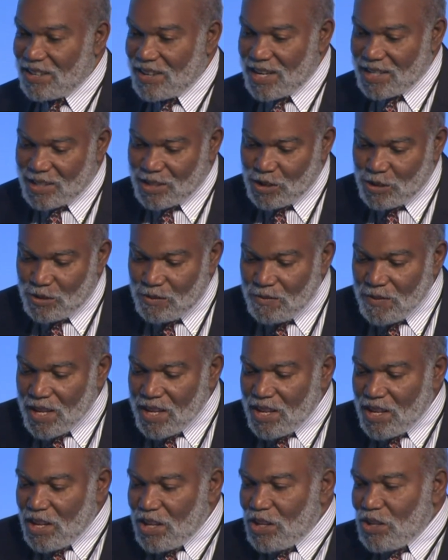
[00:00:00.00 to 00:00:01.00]
All right.
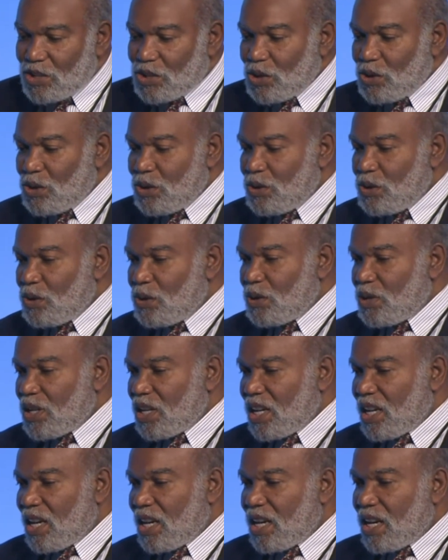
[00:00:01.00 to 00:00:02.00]
So
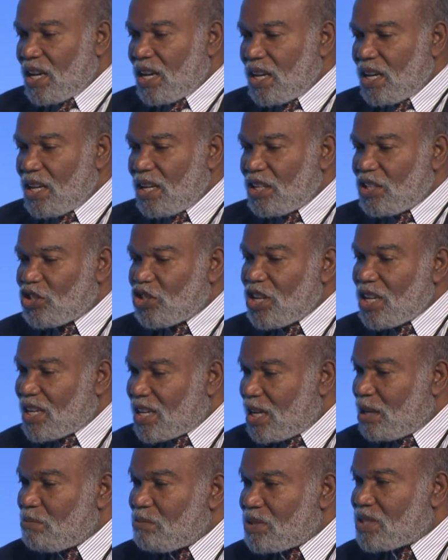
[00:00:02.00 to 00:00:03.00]
she
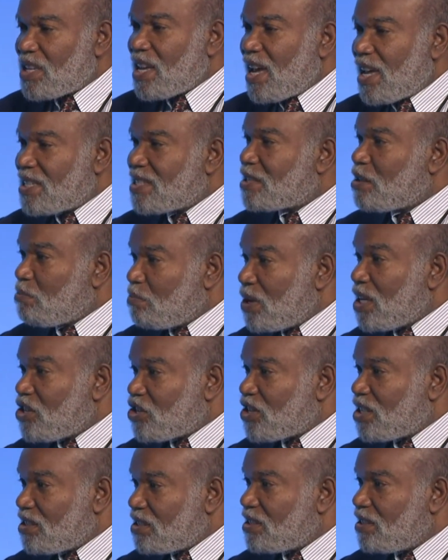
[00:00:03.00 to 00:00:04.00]
comes as the
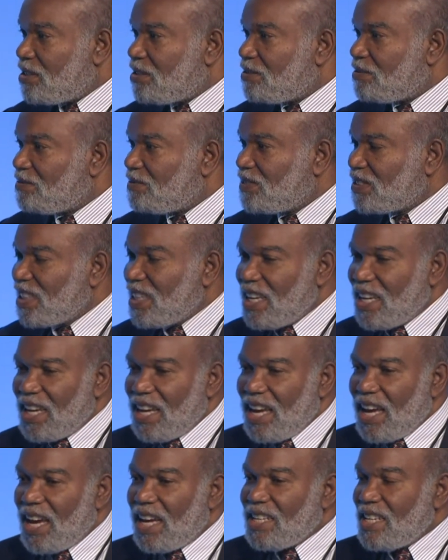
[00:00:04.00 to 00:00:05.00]
patient,
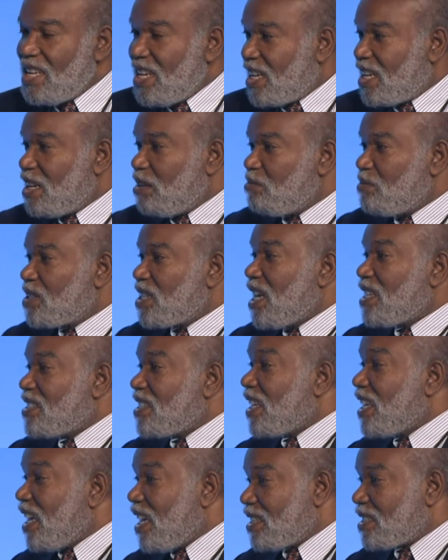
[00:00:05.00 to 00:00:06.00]
and he comes as
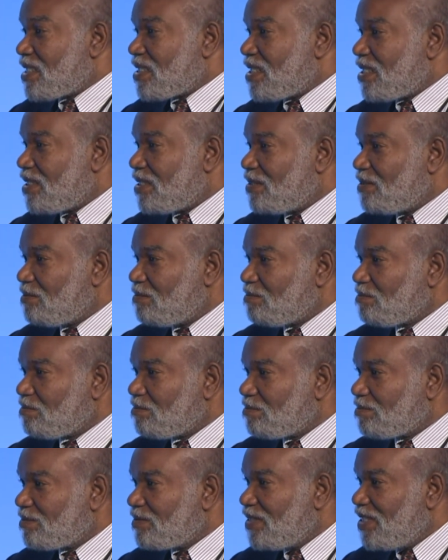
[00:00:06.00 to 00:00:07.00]
the guest. The
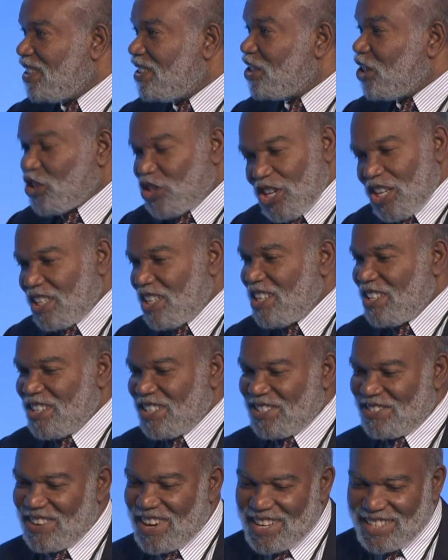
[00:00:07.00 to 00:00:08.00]
cheerleader.
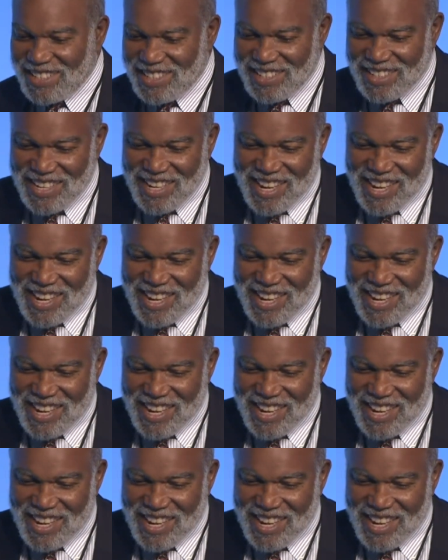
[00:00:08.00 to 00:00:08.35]
That's right.